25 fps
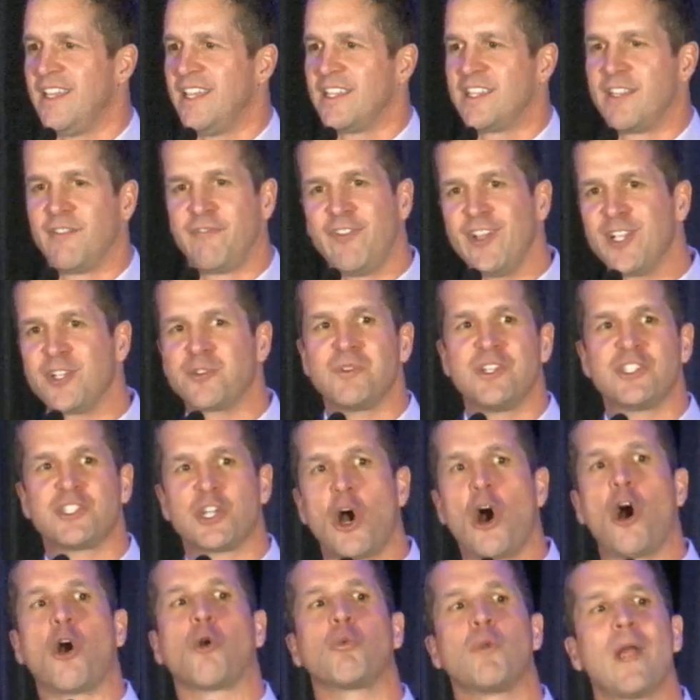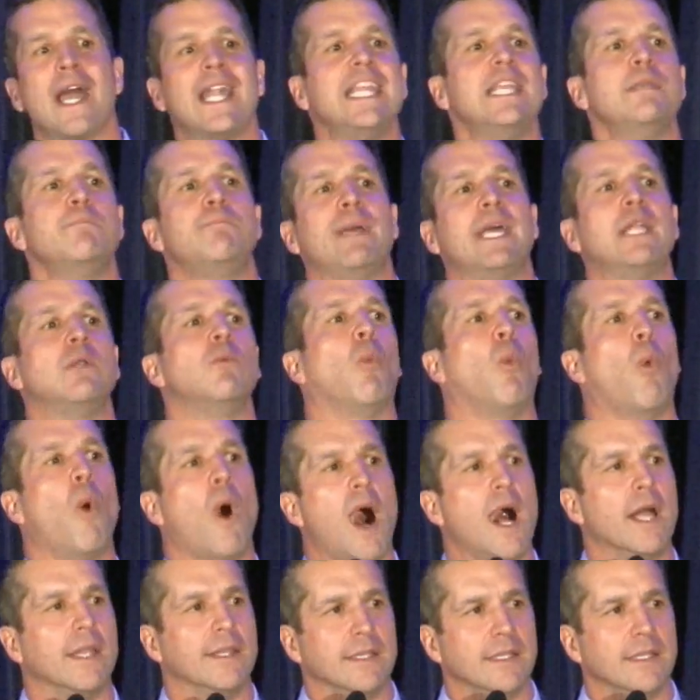The victory's already been won.